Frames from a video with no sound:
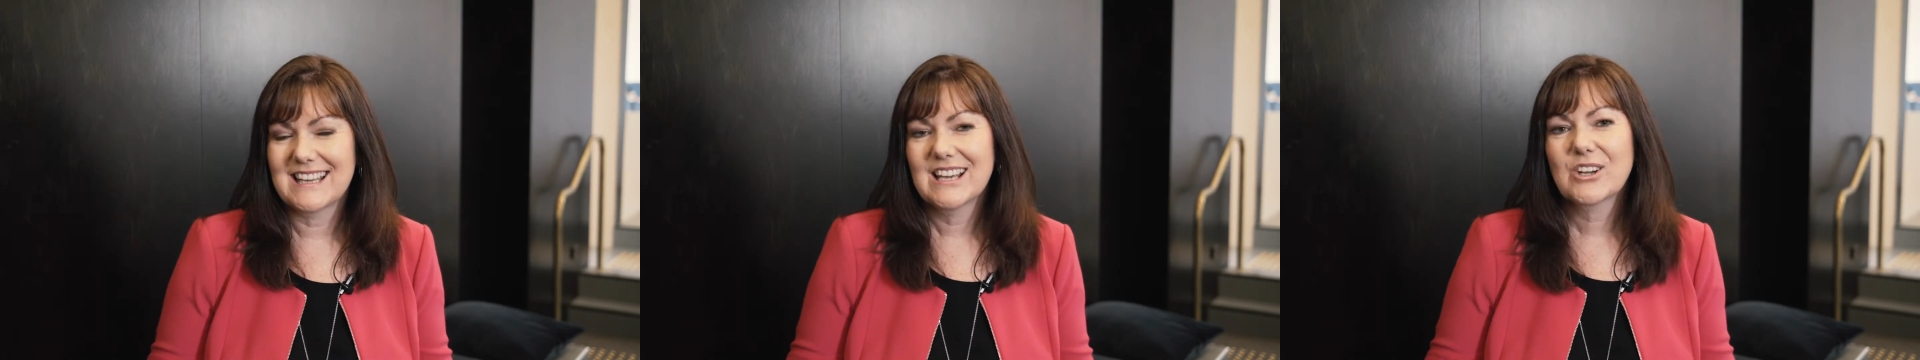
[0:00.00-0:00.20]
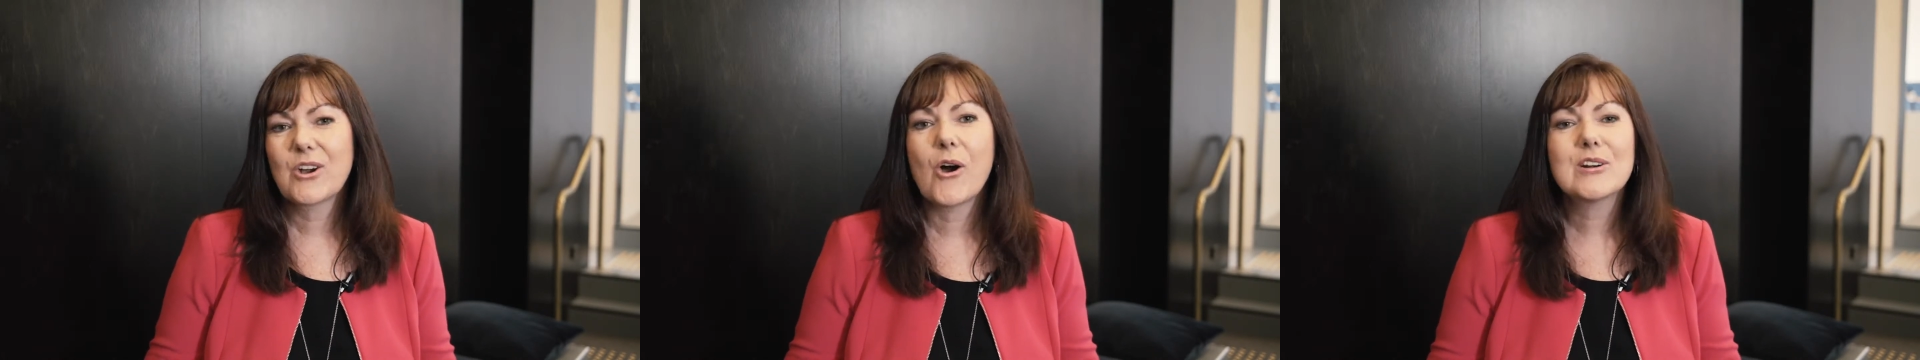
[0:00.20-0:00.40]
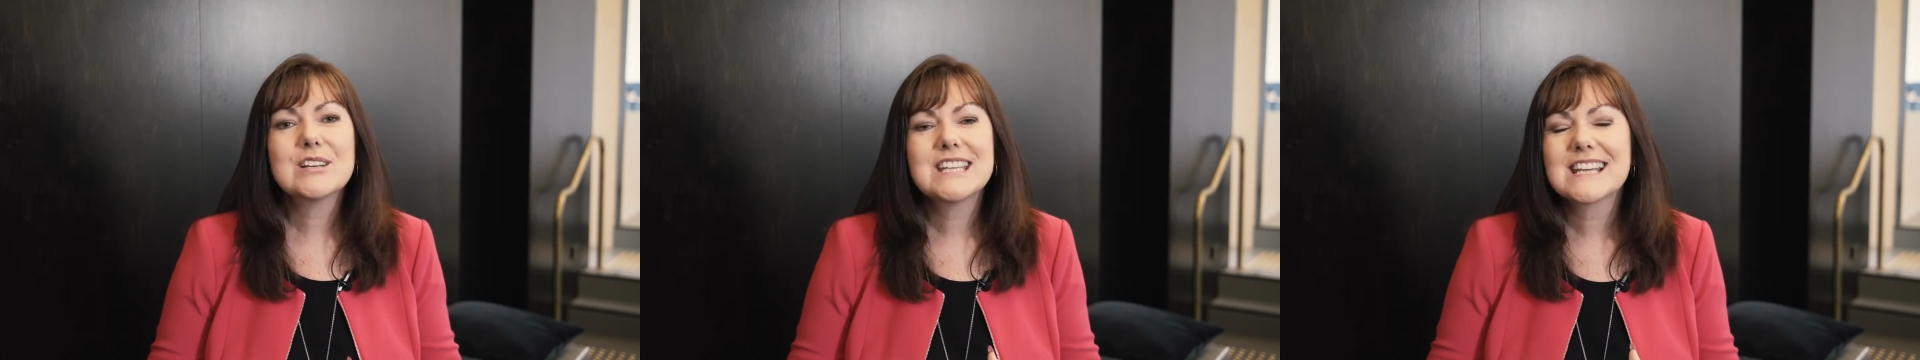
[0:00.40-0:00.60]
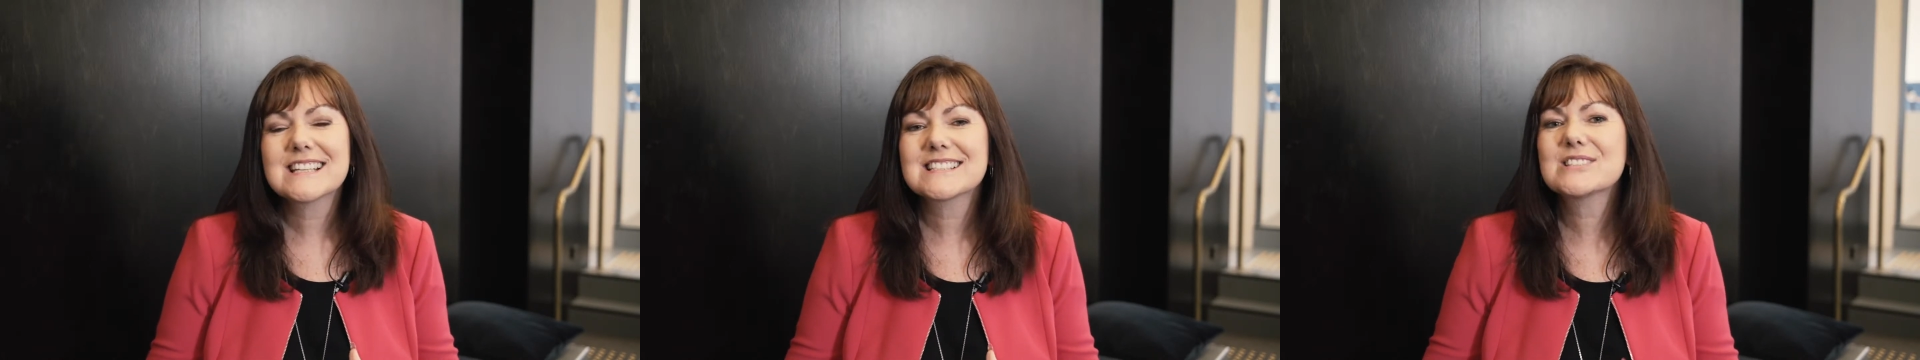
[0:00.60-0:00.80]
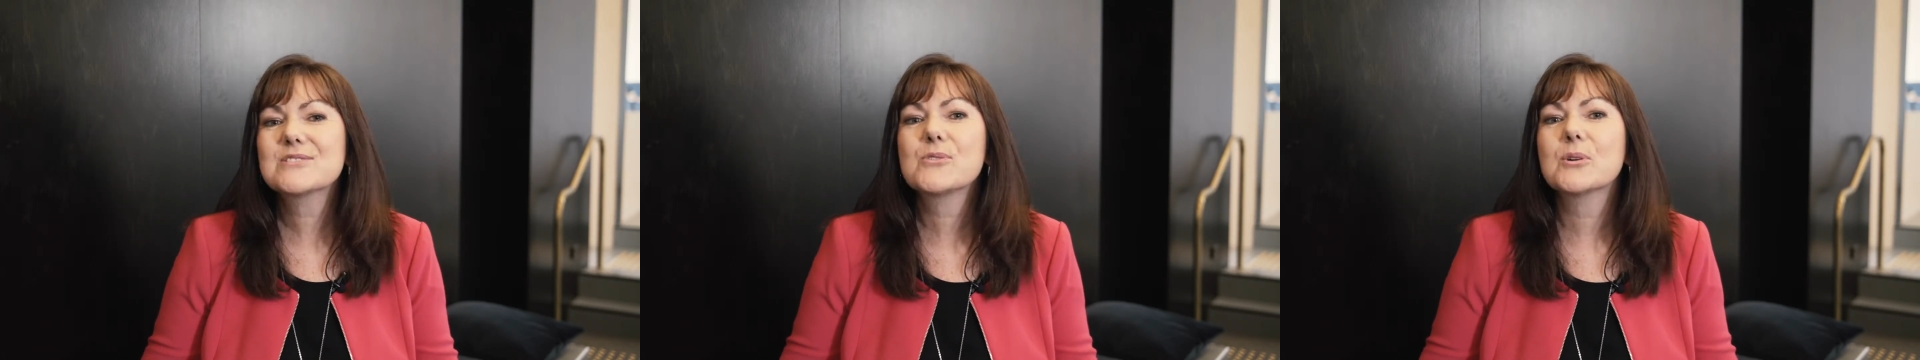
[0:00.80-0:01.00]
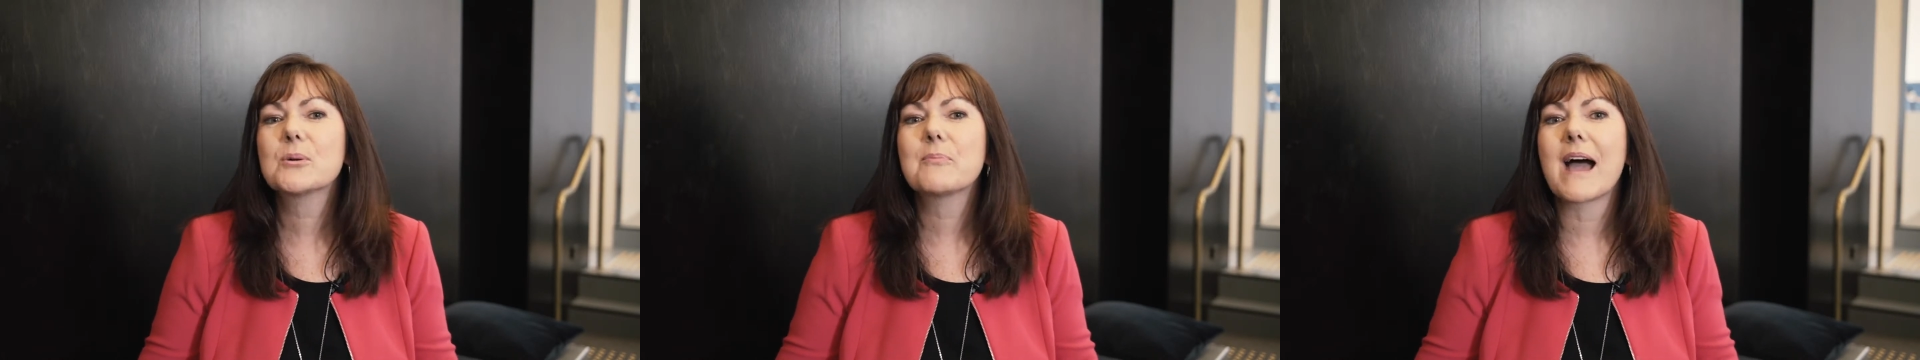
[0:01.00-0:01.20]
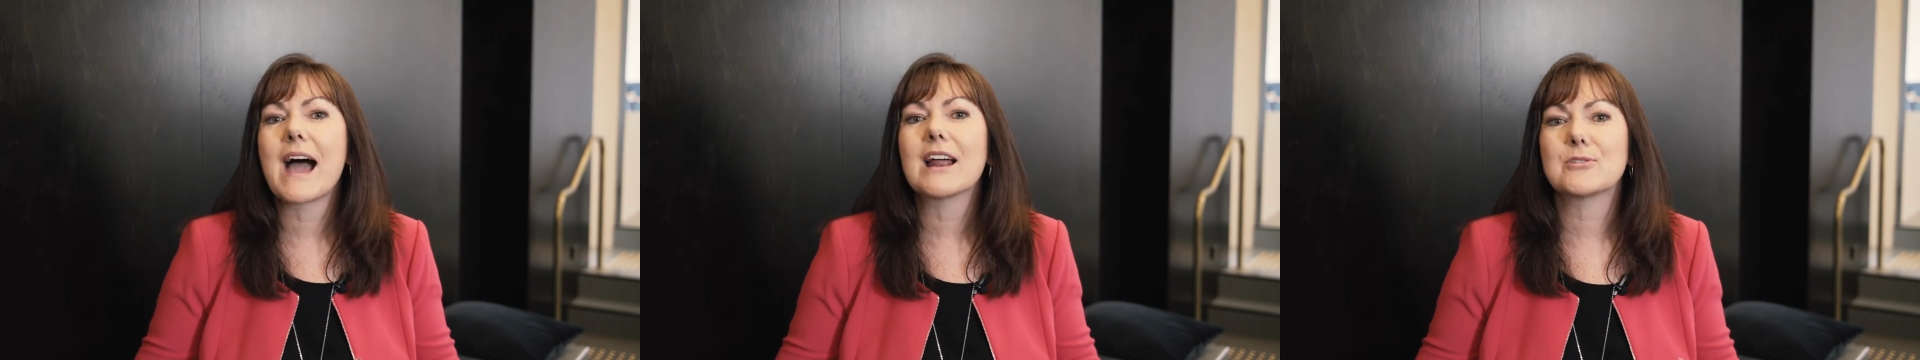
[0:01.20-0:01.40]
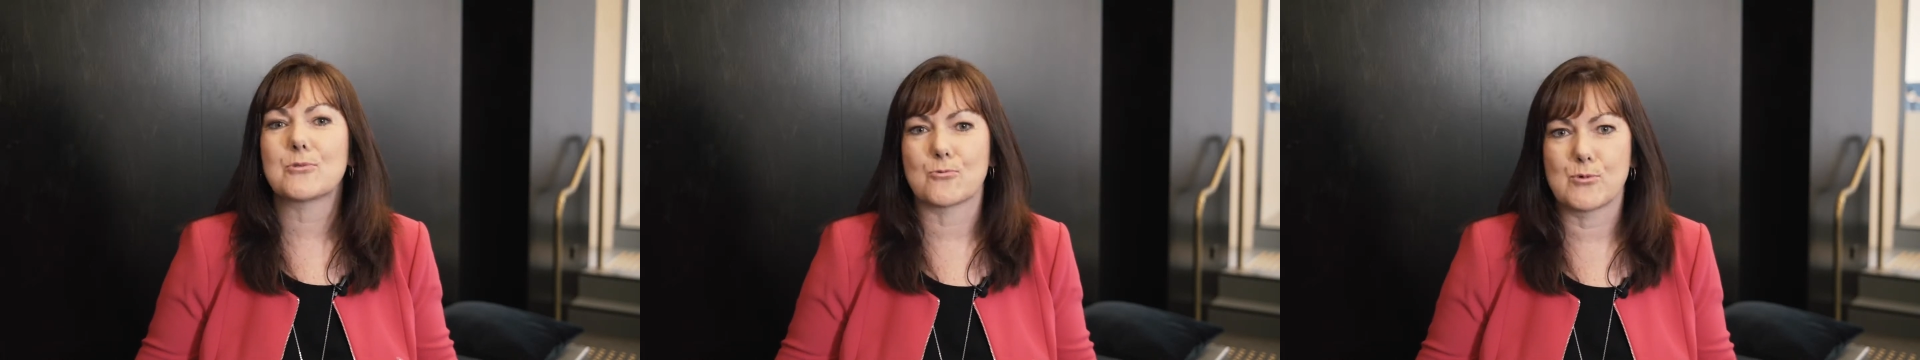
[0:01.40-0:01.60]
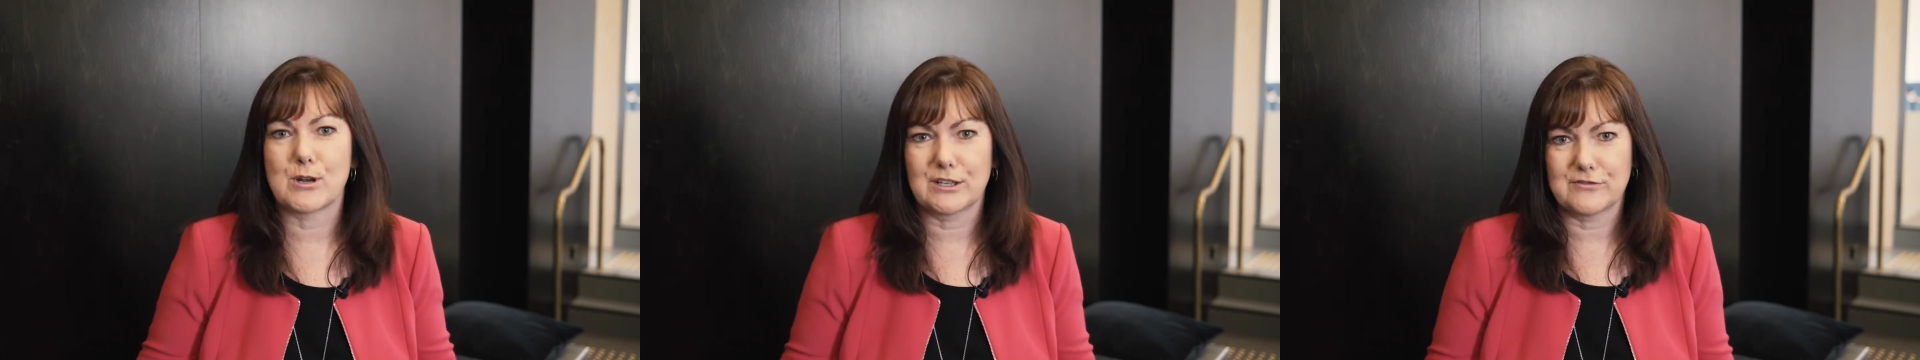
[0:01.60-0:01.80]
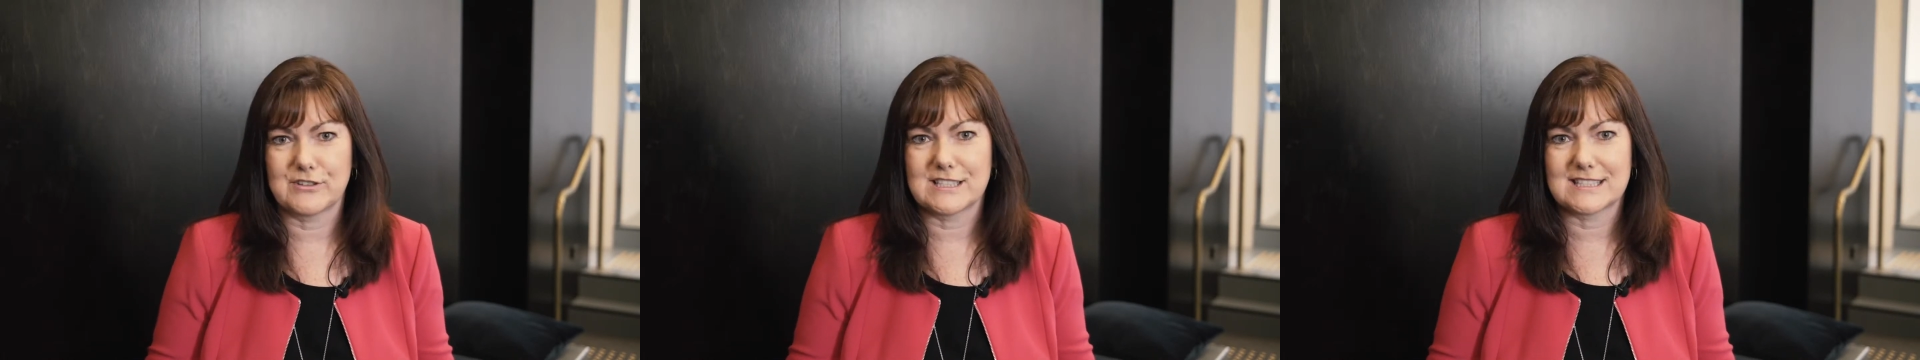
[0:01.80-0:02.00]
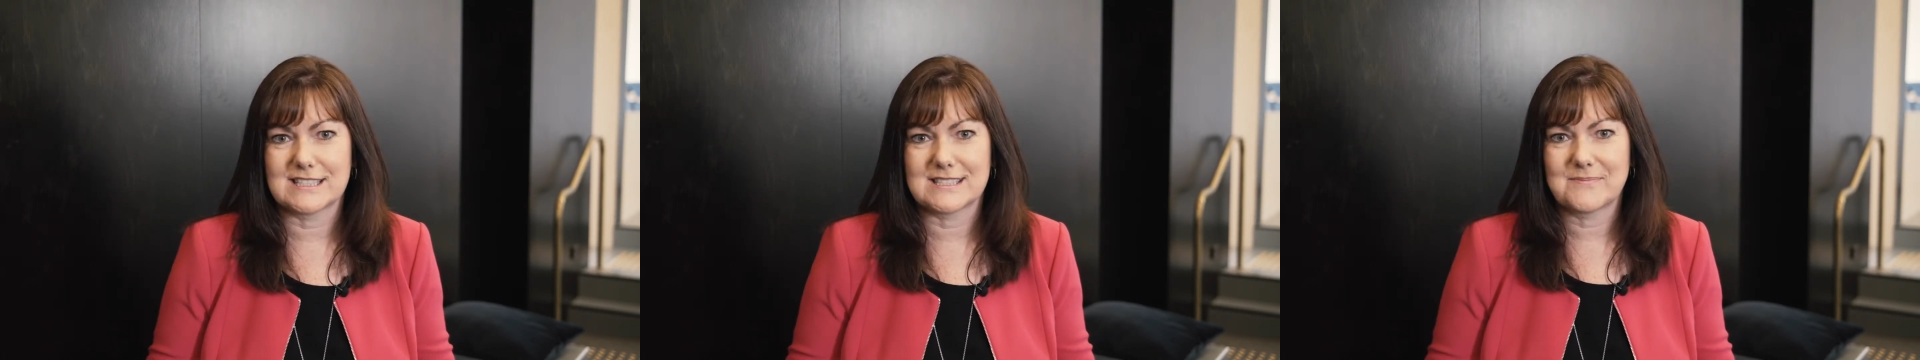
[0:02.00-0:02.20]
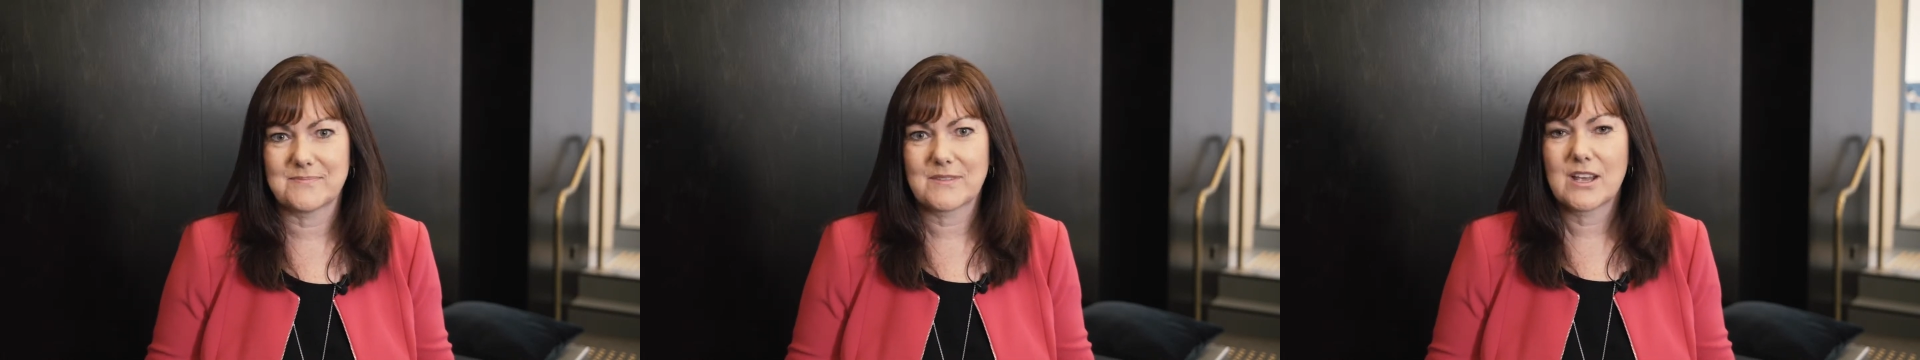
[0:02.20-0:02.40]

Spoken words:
Context is all about relevance.